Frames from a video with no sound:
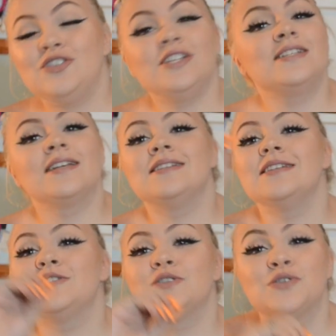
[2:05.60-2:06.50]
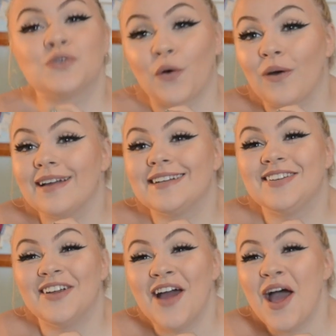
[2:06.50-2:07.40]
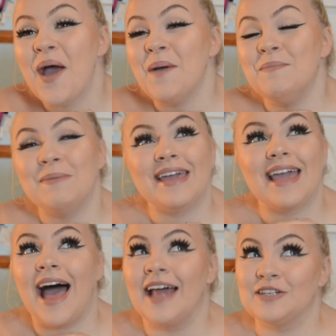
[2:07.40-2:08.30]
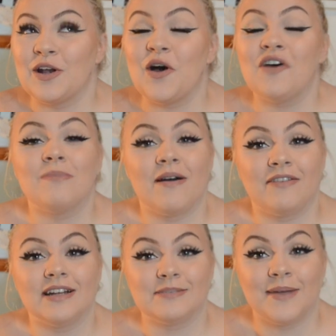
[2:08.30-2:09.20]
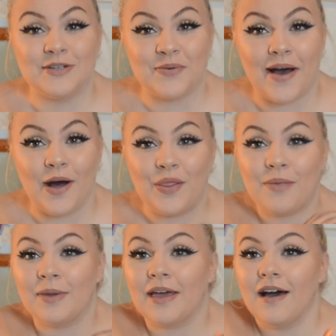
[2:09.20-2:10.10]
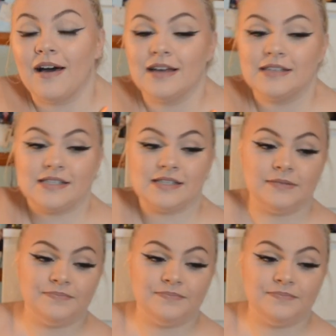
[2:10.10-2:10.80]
GCSE's destroyed me and a lot of my friends' mental health because